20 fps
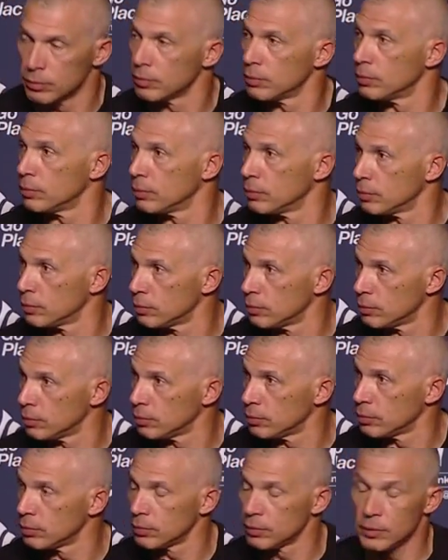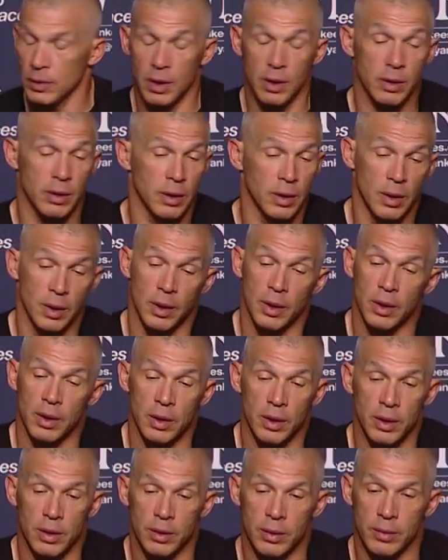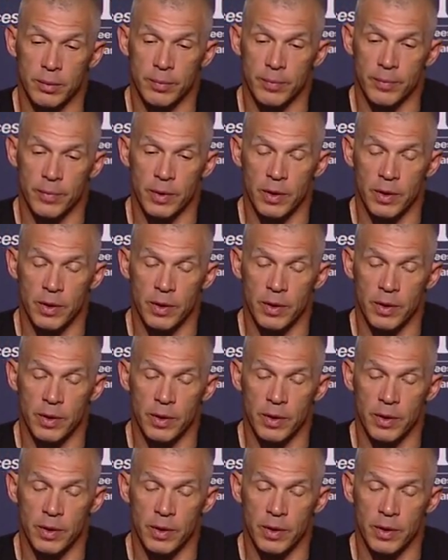could you realistically anticipated that?